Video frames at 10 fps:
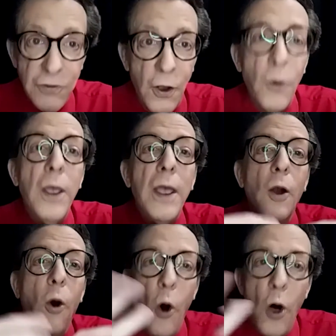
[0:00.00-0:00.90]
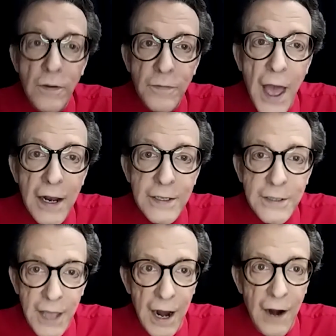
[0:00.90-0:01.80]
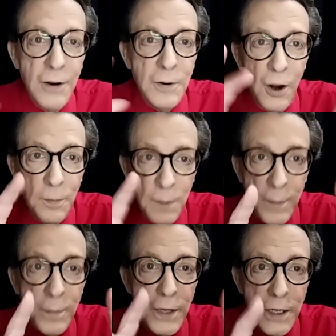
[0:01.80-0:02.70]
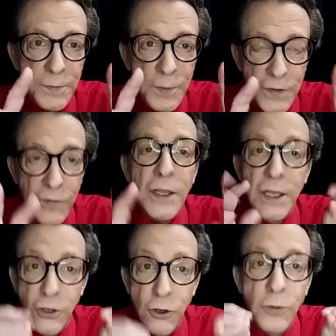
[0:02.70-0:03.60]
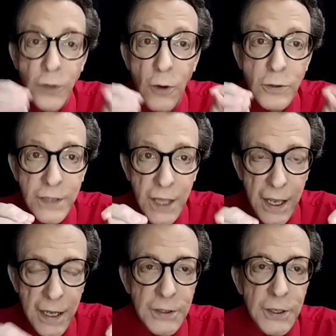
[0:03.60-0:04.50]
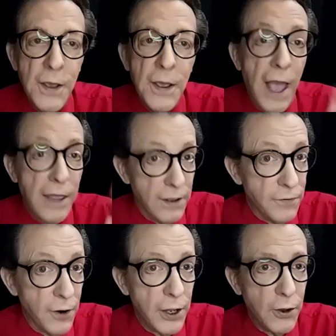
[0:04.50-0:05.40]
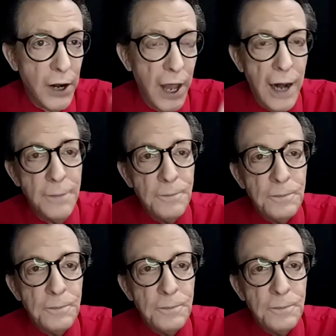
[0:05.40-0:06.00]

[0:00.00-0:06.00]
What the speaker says: So all of that is there. And there are people that specifically do those things, and they're very good at it.